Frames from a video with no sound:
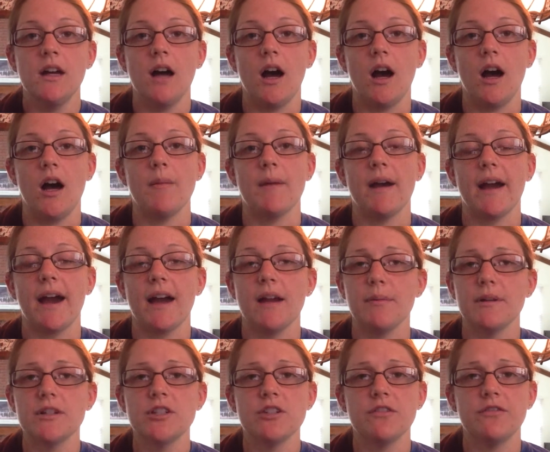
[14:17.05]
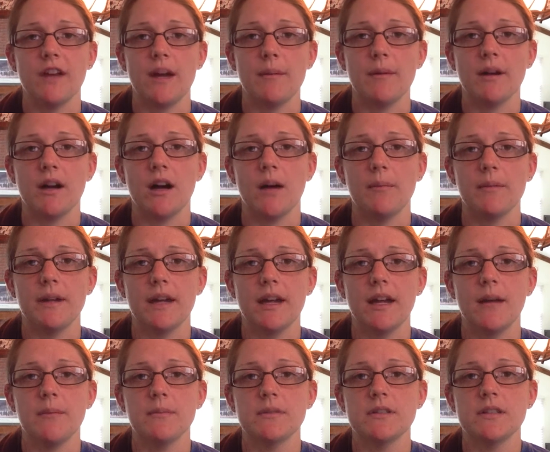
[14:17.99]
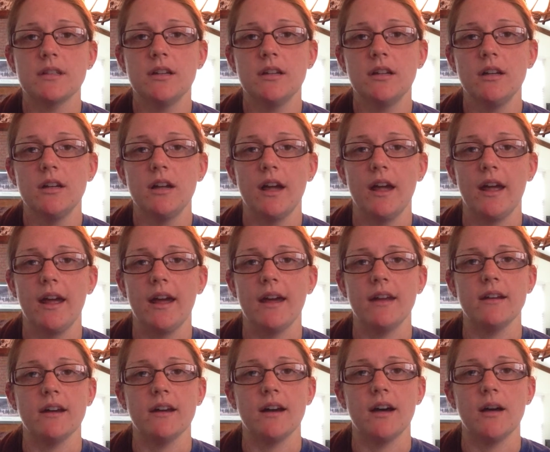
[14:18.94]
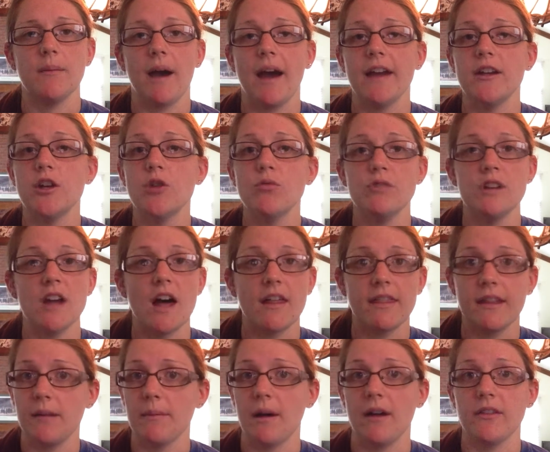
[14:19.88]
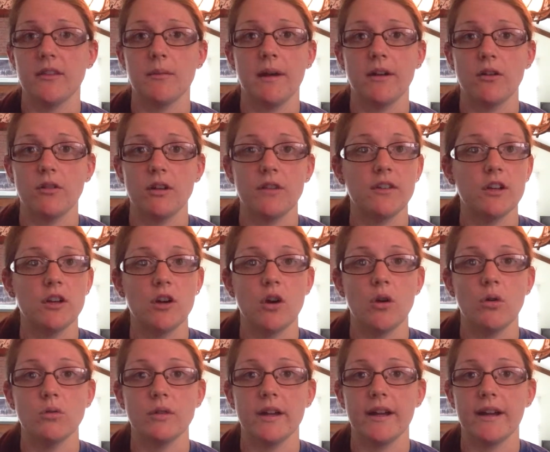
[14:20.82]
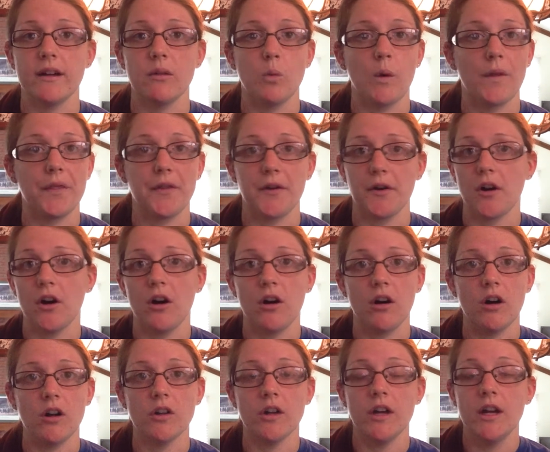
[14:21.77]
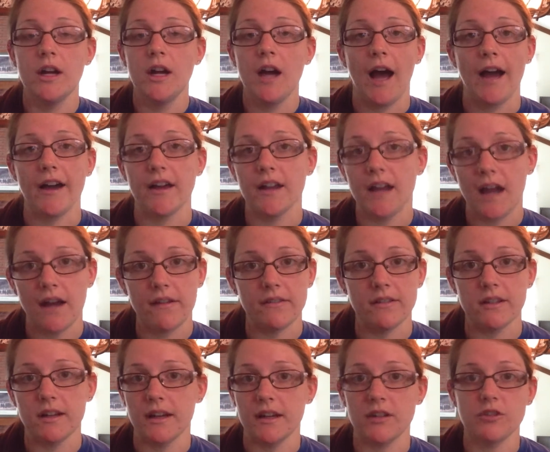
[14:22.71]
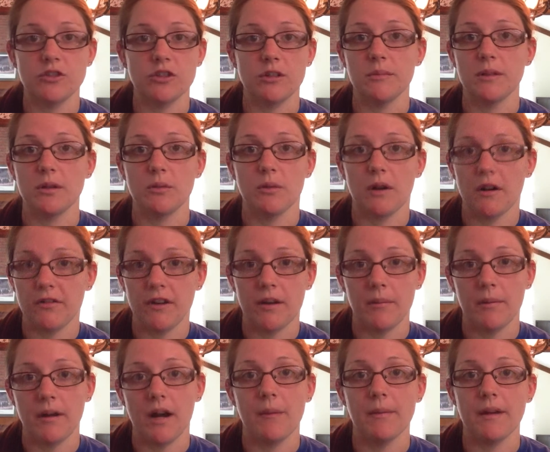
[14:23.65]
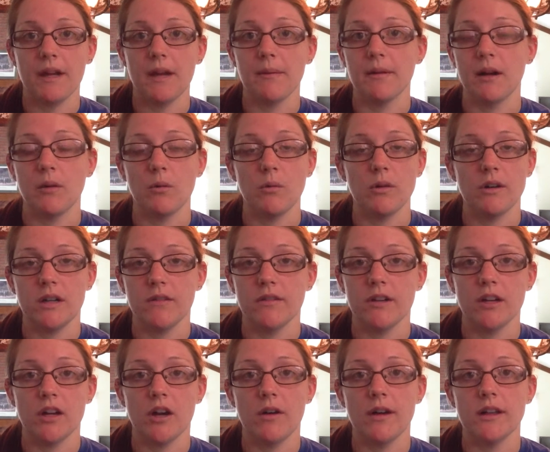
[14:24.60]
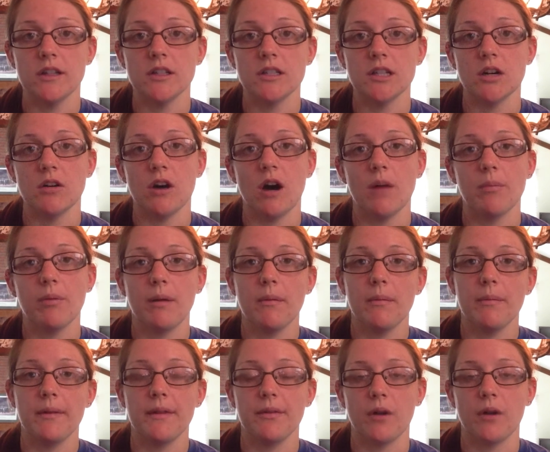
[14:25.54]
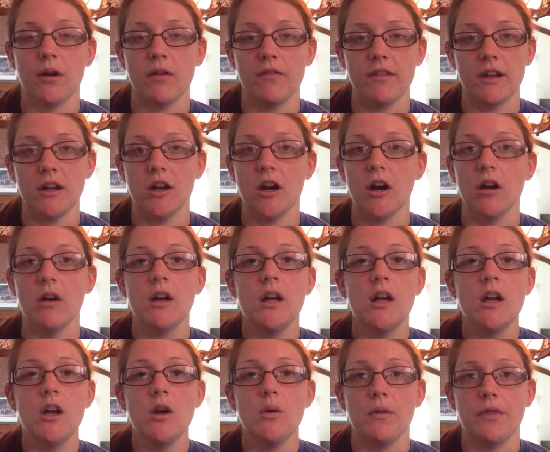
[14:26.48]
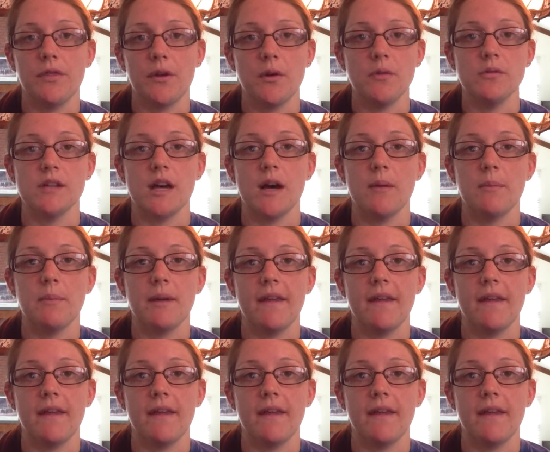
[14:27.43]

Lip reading: I got a bunch of Famicom games, and I know nothing about them. I don't even know like what they're called. I could have an extremely rare Famicom game and I wouldn't even know it. So I'll probably throw a video with those up.